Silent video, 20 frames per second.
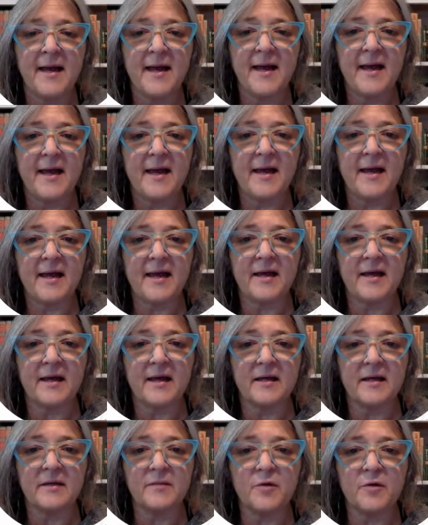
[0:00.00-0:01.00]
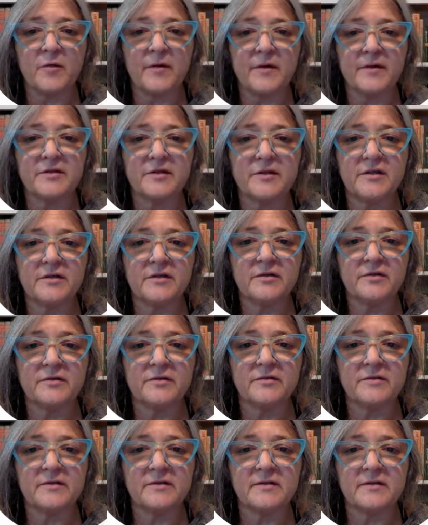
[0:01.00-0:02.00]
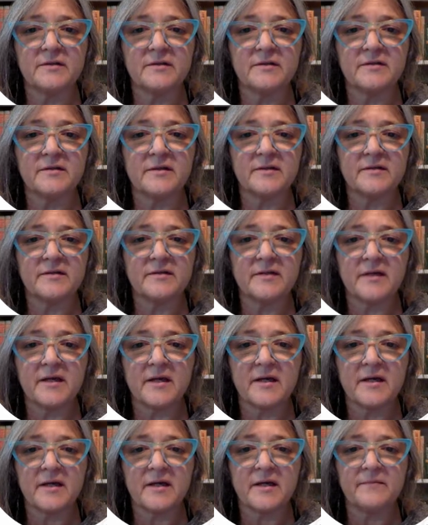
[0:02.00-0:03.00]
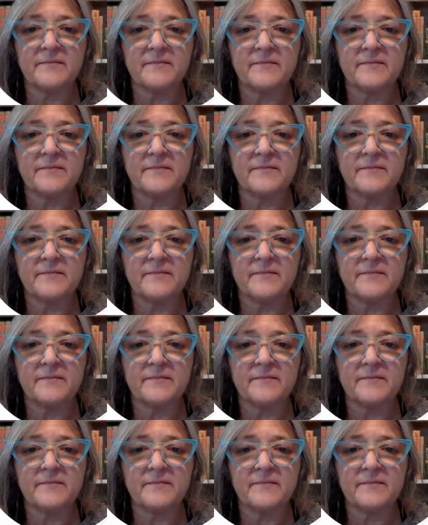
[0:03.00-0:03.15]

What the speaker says: And I'm going to use this account.